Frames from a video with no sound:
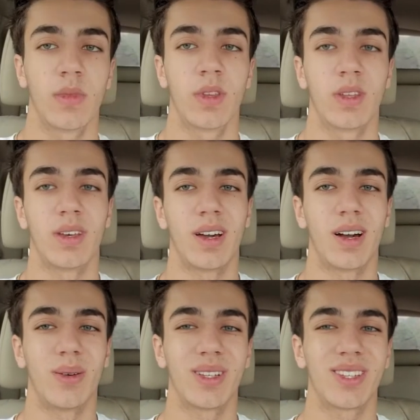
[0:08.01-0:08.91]
bank.
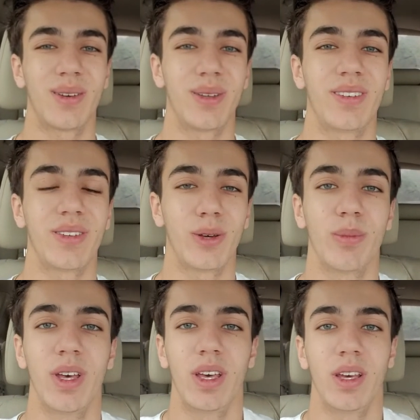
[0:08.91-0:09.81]
Yeah, what's up, YouTube?
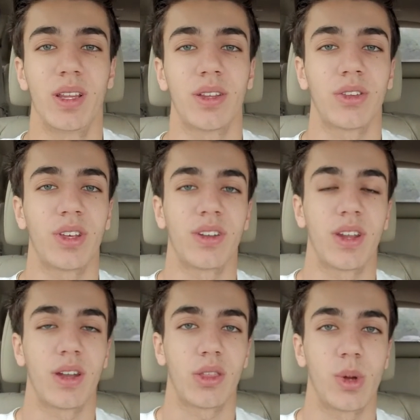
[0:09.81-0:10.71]
This is
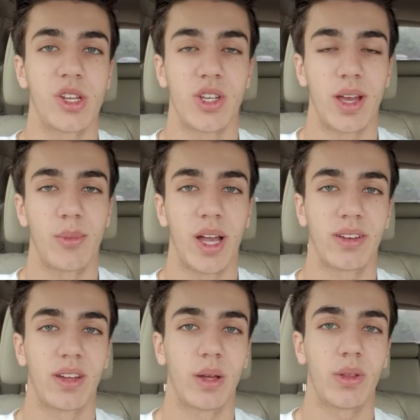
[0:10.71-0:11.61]
Santana 3J. I'm back
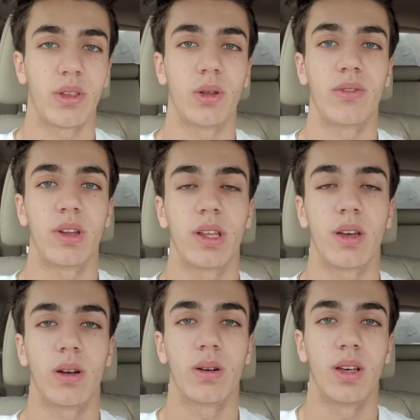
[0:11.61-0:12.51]
today with a new
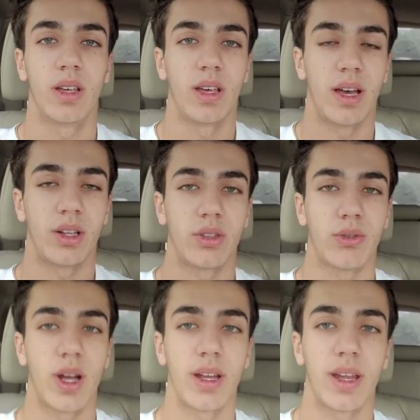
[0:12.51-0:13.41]
video. As of
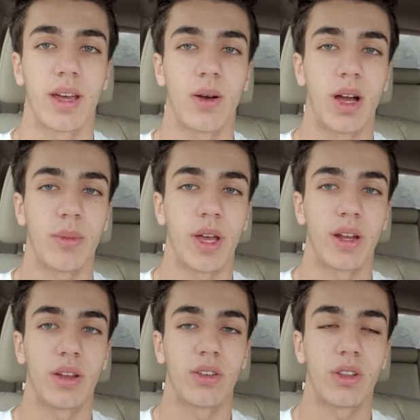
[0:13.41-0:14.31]
right now, I'm
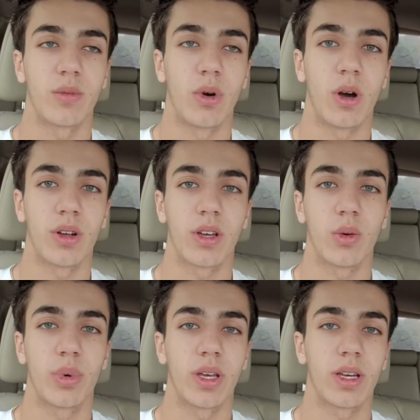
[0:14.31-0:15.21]
heading to the mall to go
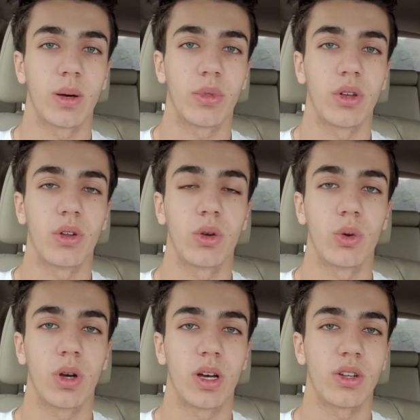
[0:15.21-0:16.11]
pick up the new
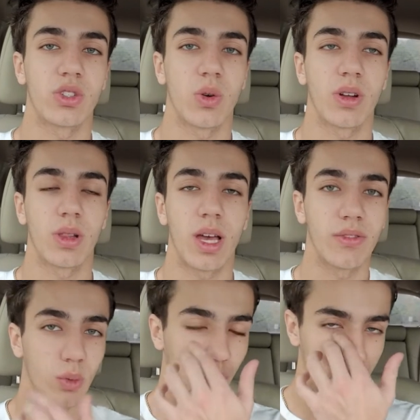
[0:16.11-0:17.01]
Jordan
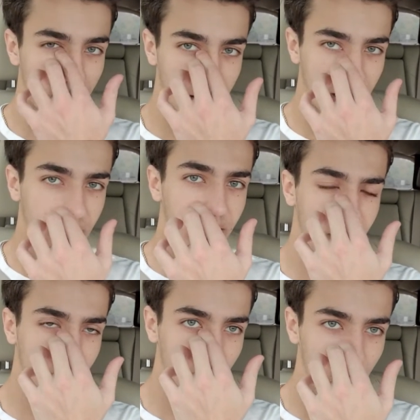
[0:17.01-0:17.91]
11 Win Like
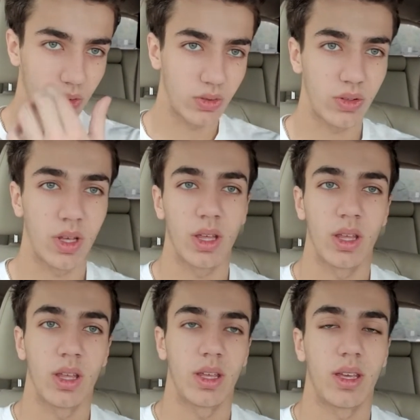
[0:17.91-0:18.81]
82s,
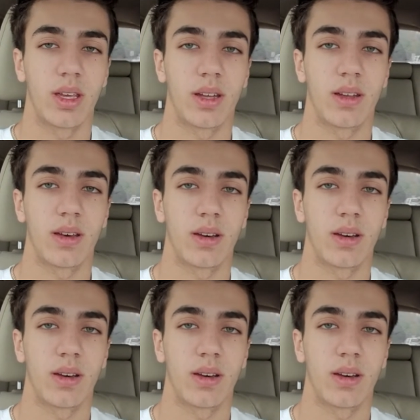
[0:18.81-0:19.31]
and